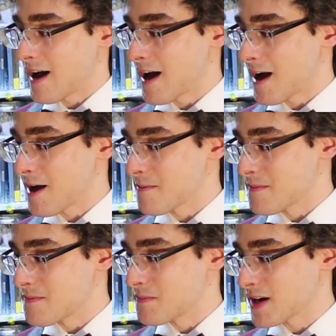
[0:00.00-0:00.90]

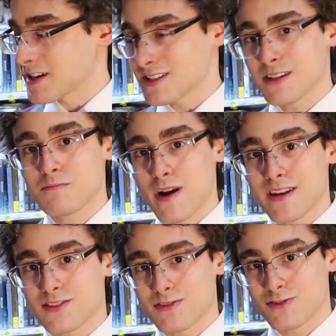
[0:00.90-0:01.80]
But I did
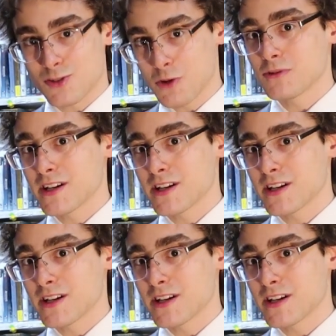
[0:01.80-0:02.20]
waste 2